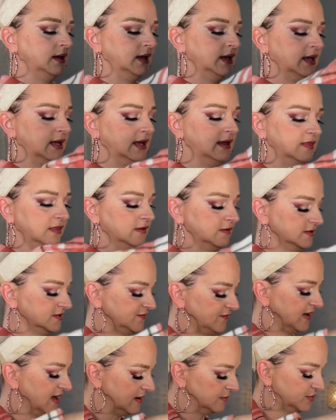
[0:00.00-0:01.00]
And get those
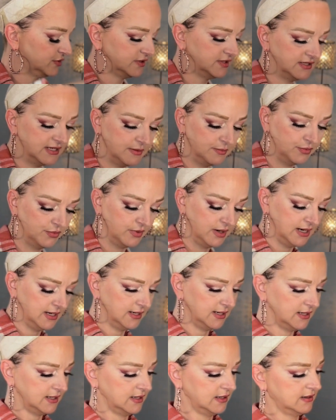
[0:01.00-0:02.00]
fibers
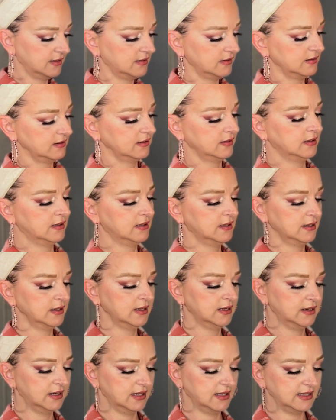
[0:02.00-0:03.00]
separated.
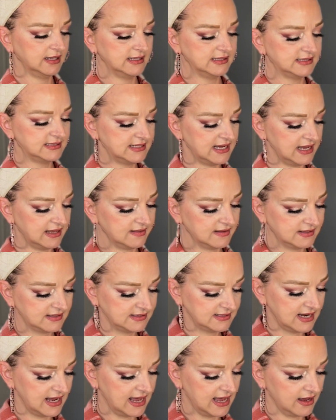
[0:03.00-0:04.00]
Now let's take this
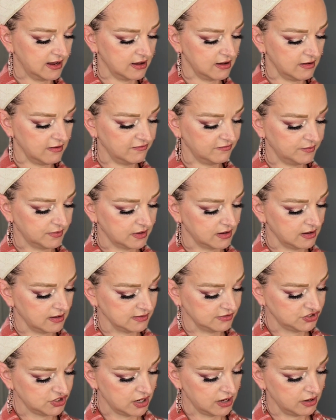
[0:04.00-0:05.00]
tag off
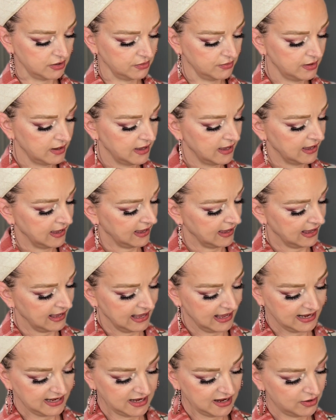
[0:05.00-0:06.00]
because y'all,
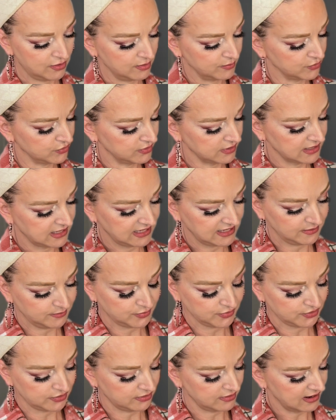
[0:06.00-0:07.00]
I know I'm going to keep
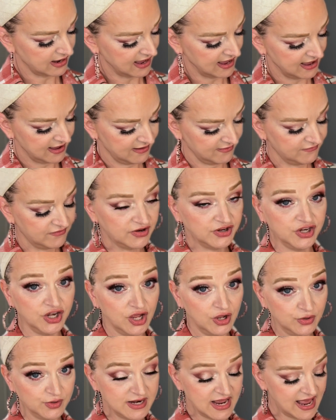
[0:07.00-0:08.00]
her. I have
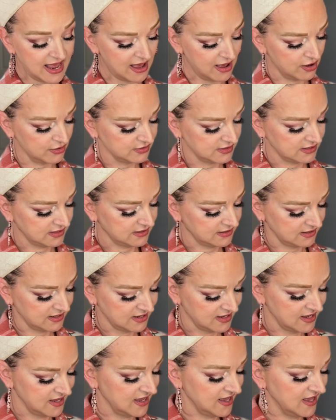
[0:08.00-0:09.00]
no doubt
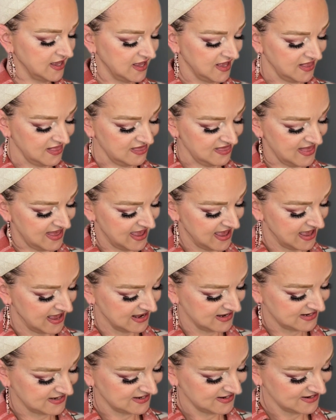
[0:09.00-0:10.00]

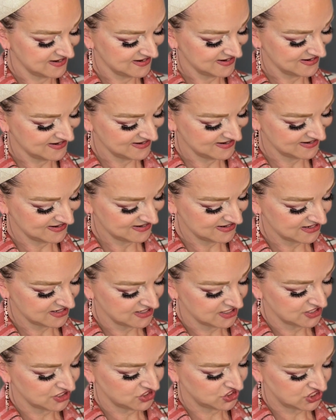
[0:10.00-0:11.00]
that
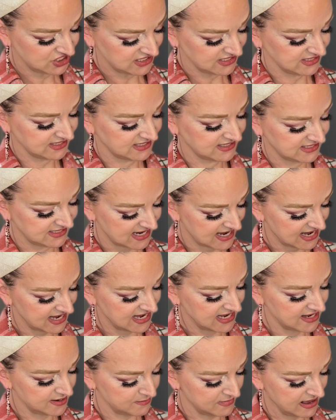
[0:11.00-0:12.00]
she is
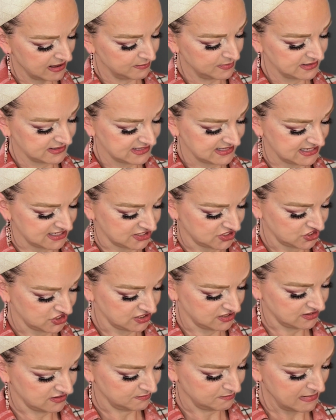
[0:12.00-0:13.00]
staying in my
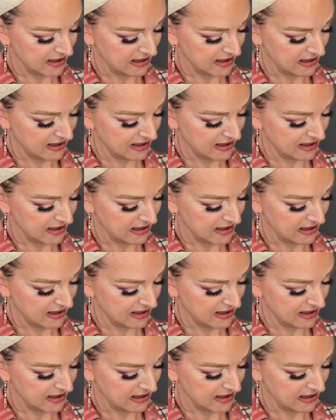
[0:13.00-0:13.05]
possession.